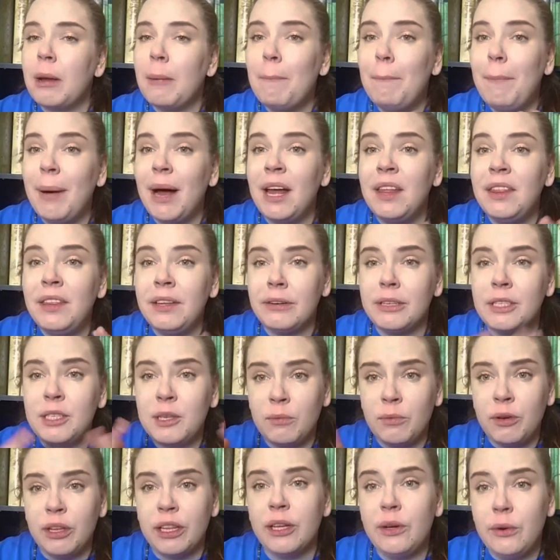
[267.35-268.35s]
But there's
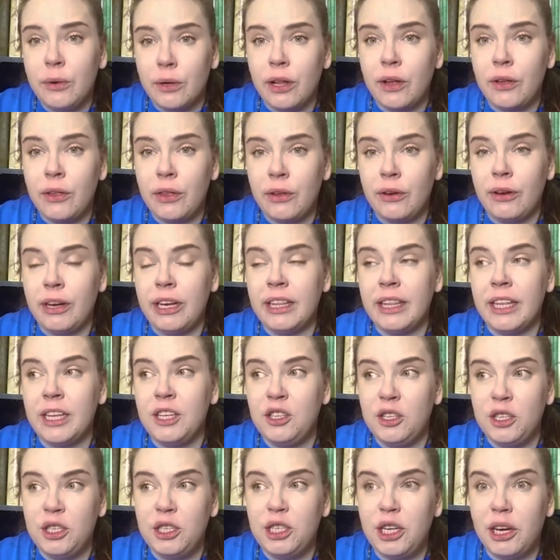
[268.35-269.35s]
some really cool Arthurian
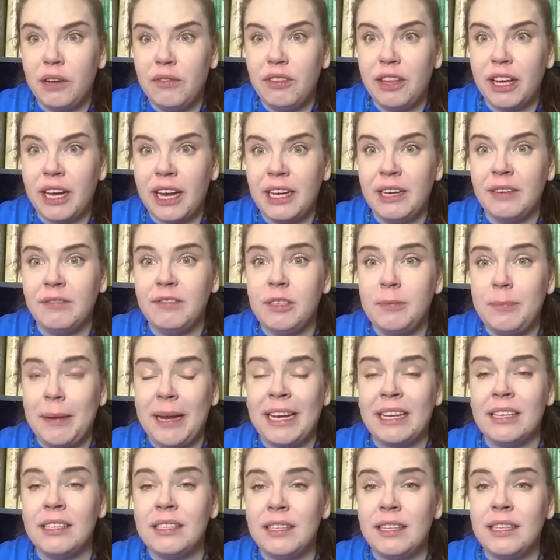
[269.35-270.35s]
legend stuff that kind of
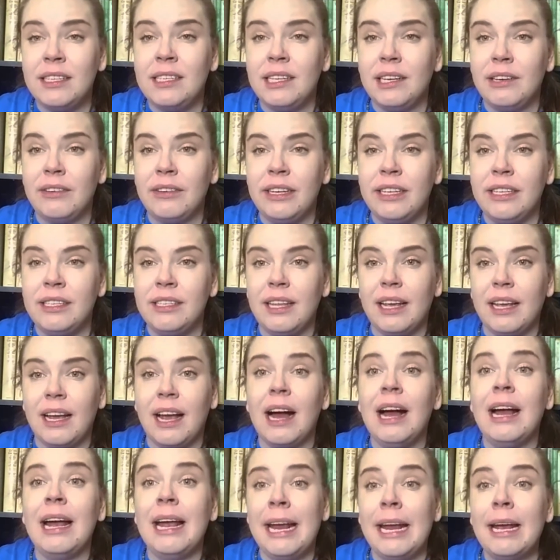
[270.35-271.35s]
spans the series
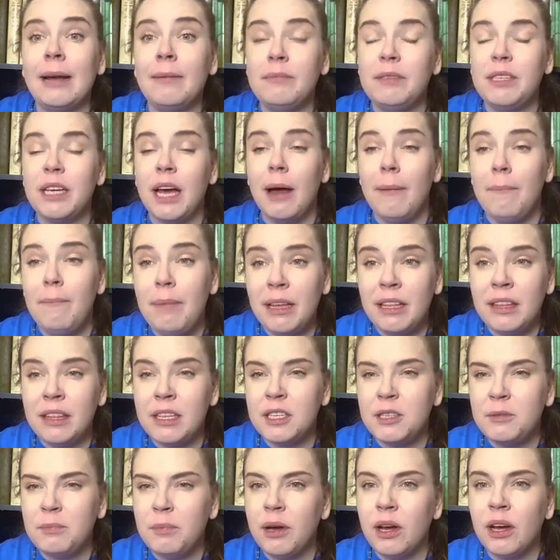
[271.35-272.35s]
that got amped up in
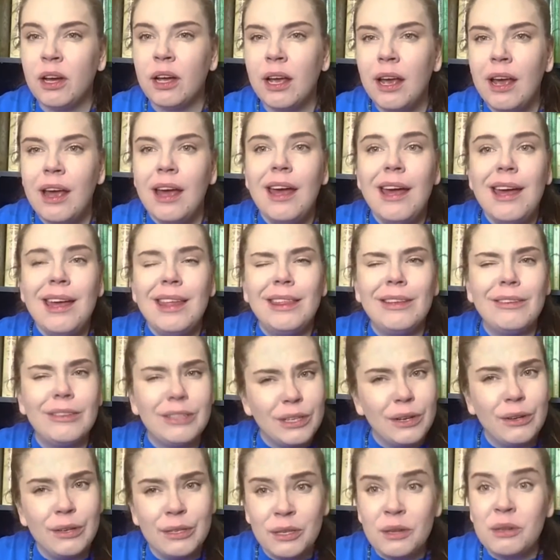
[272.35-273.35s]
this book.
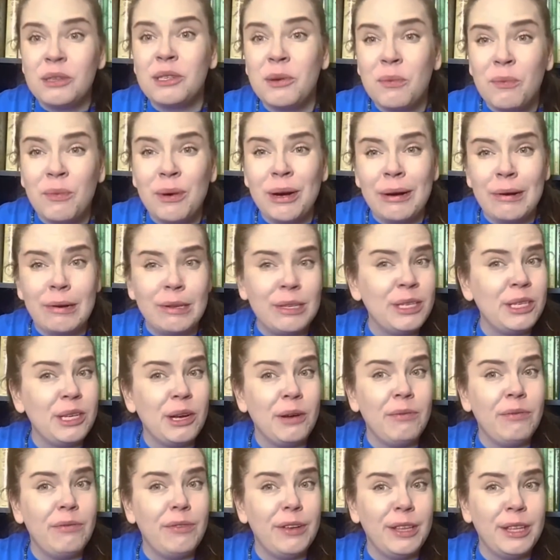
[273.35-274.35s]
There's also some weird
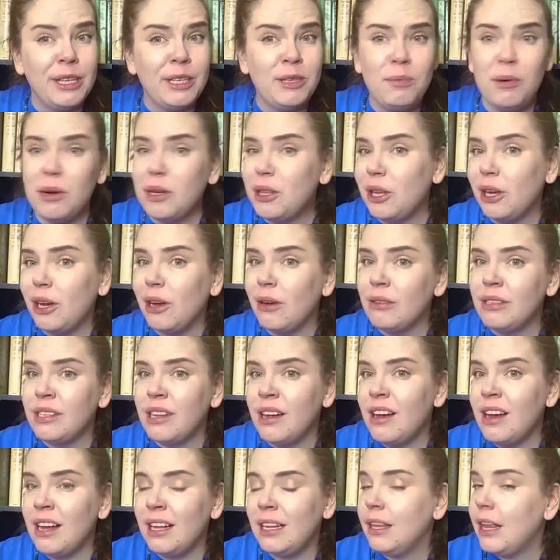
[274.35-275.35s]
stuff in this book that
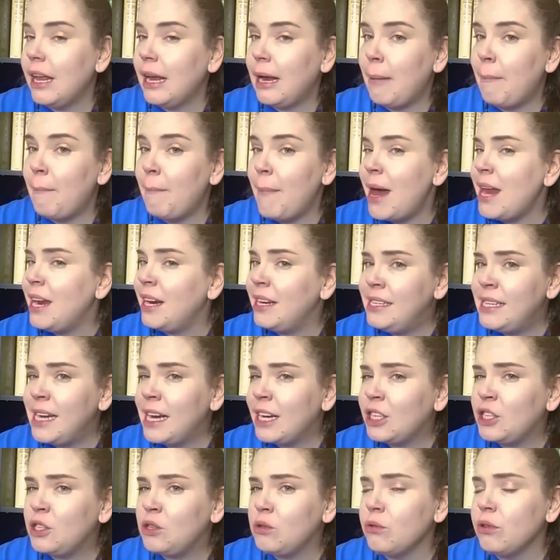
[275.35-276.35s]
goes on like
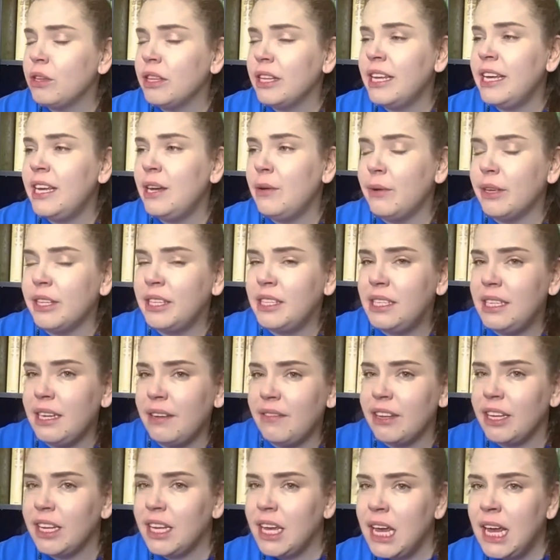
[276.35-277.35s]
meta-textually with
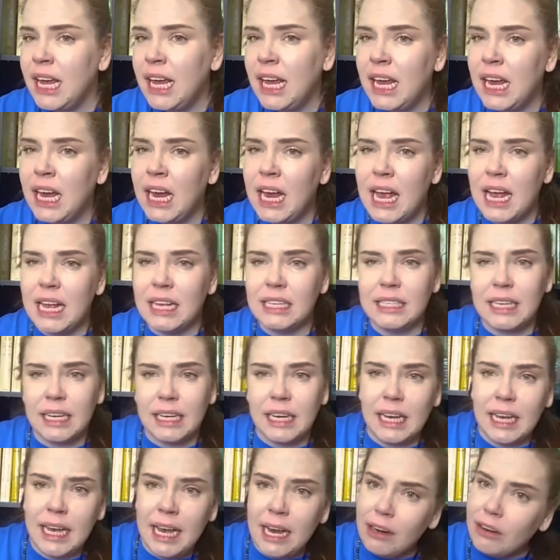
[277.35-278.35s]
Stephen King as
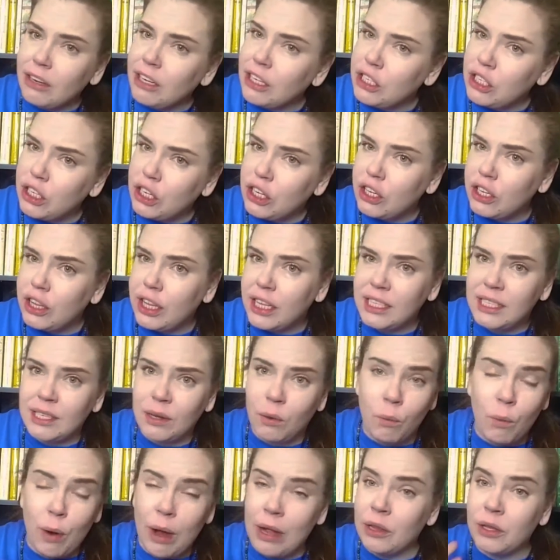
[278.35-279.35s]
like a character.
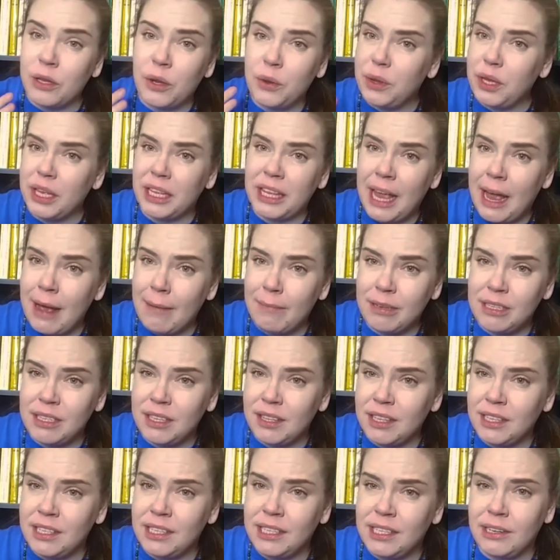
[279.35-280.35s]
That's a well-known thing that
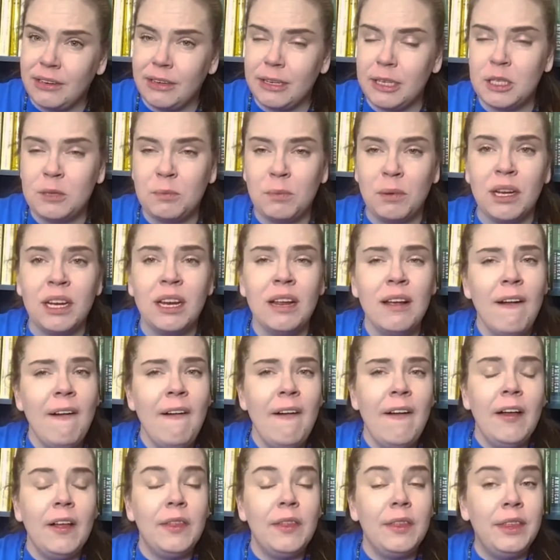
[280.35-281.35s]
happens in this series, but
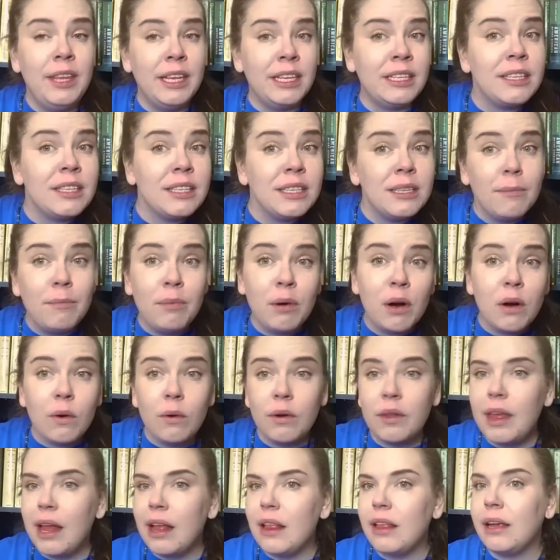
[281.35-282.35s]
this is the book
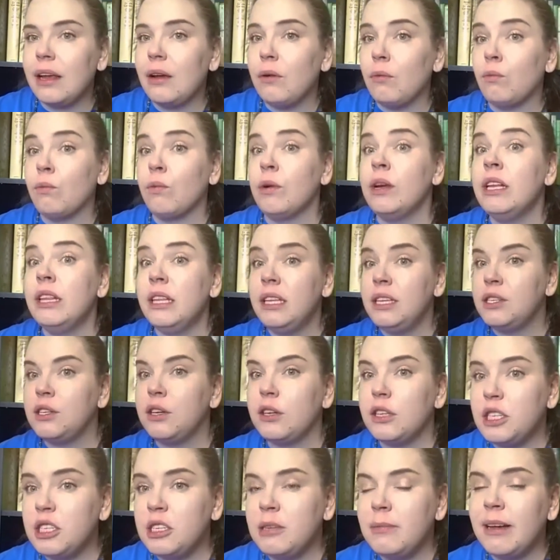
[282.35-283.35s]
where that like really
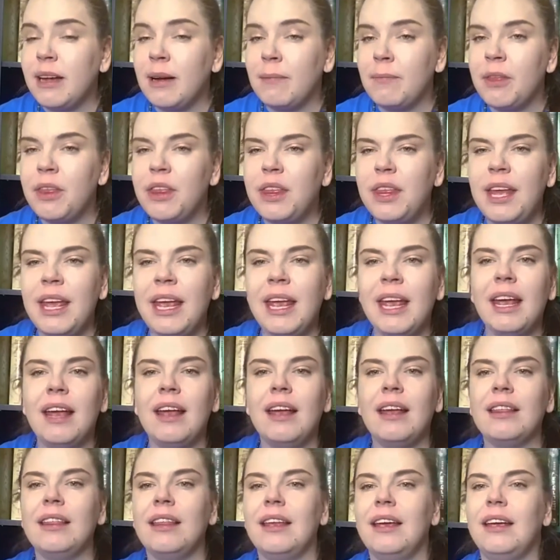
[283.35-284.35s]
starts to become a
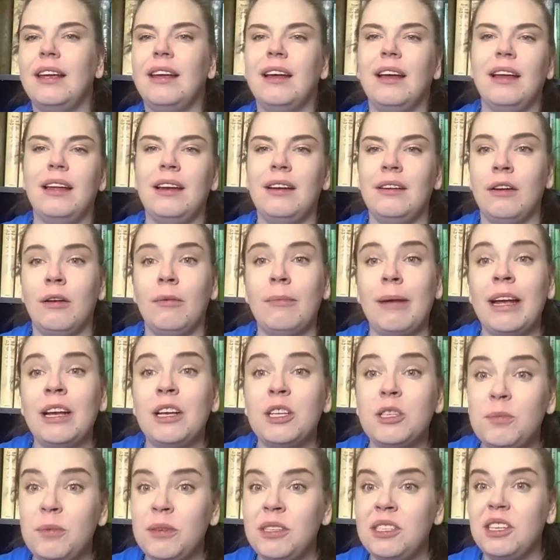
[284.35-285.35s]
thing and like i don't know my
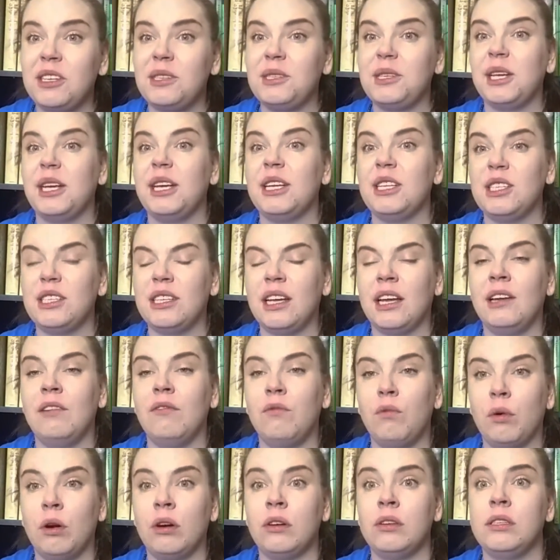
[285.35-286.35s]
husband says it gets kind
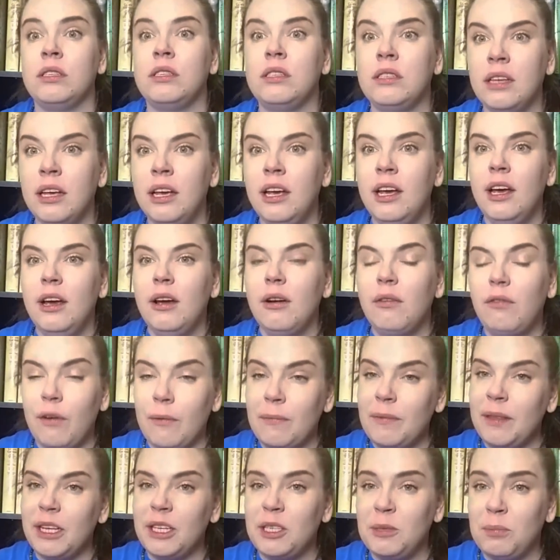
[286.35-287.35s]
of worse
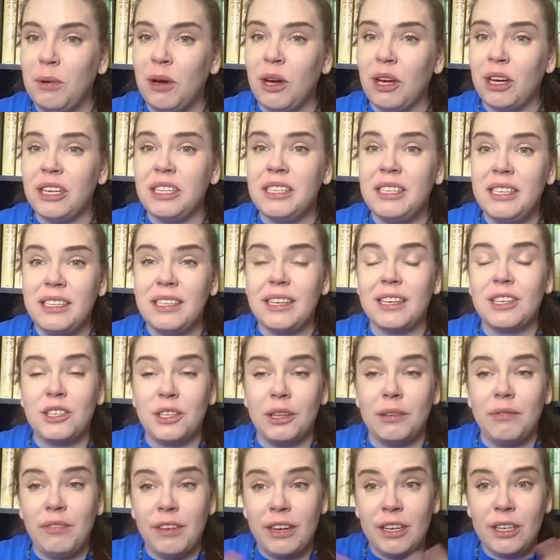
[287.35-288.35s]
from this book because he's
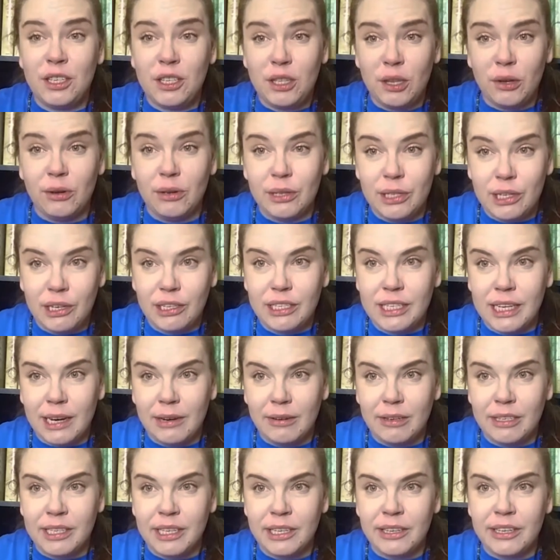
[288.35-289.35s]
actually finished the whole dark
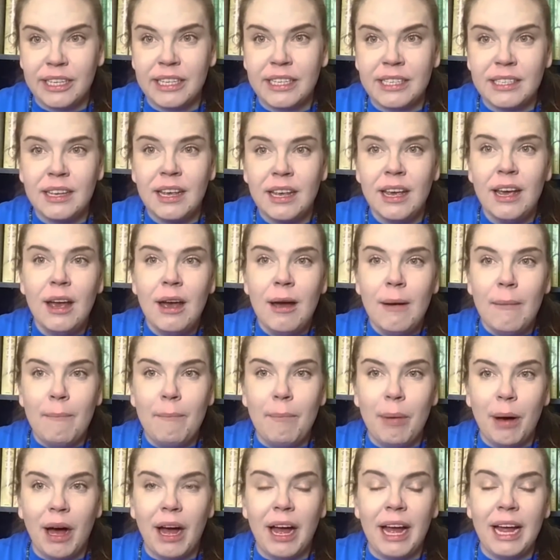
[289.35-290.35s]
tower series
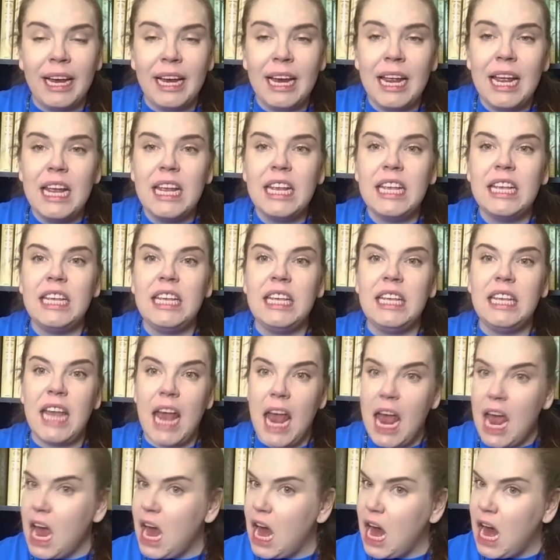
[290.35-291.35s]
but
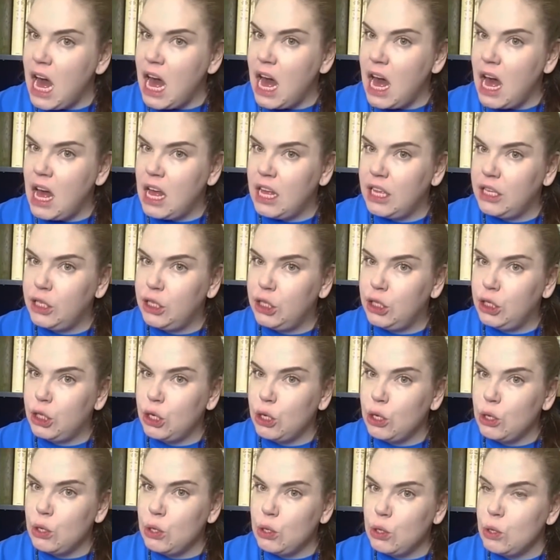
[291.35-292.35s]
yeah.
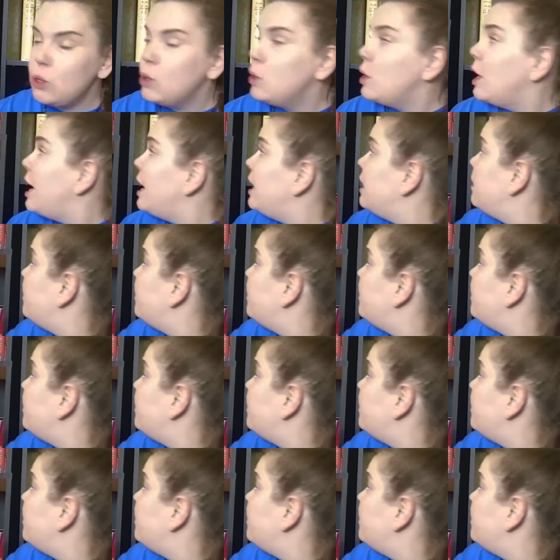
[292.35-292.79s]
So